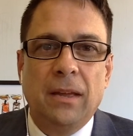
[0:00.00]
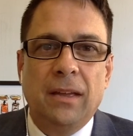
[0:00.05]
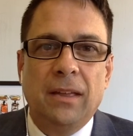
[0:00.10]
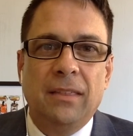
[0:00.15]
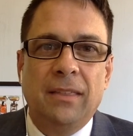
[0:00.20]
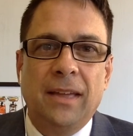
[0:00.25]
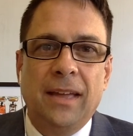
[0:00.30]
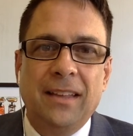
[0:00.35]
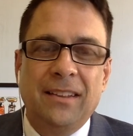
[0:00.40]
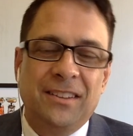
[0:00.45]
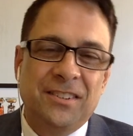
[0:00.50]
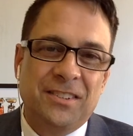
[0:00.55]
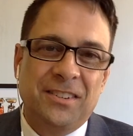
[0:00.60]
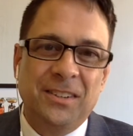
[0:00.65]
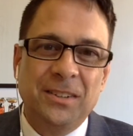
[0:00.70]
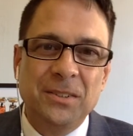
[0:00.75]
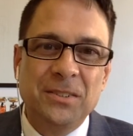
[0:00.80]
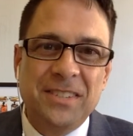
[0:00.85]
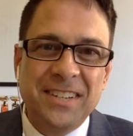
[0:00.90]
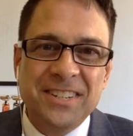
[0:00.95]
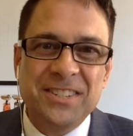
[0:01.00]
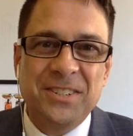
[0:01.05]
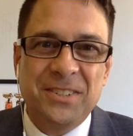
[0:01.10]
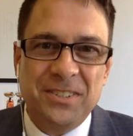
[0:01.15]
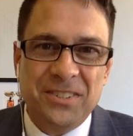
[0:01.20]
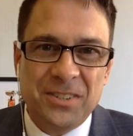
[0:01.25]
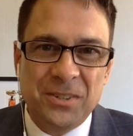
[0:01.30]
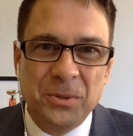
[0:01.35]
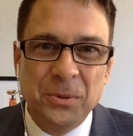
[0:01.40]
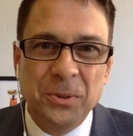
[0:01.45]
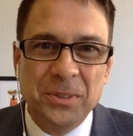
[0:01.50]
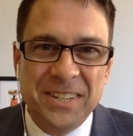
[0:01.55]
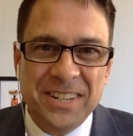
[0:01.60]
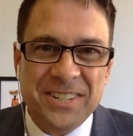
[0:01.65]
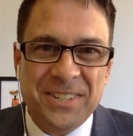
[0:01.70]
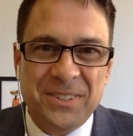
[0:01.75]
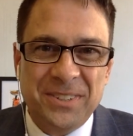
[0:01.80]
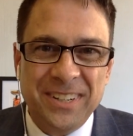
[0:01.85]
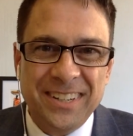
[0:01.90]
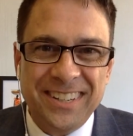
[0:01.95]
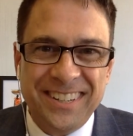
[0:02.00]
that this little dist school district